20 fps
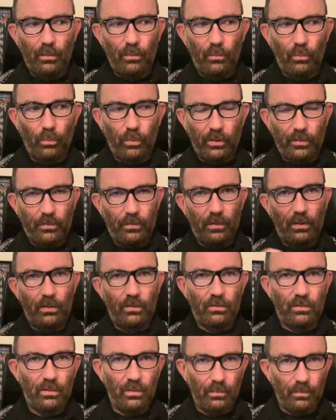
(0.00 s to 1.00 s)
with
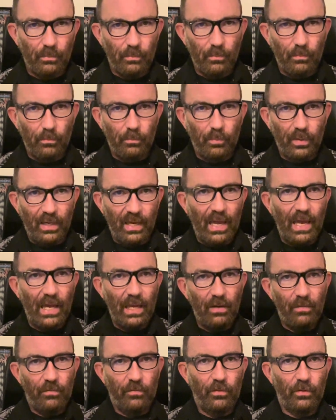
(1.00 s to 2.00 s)
these
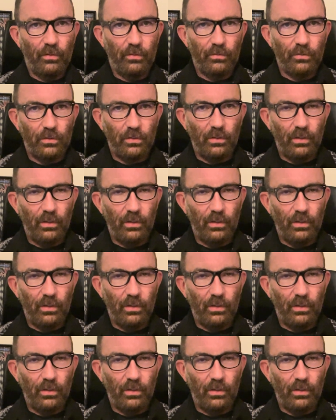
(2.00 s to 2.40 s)
behaviors,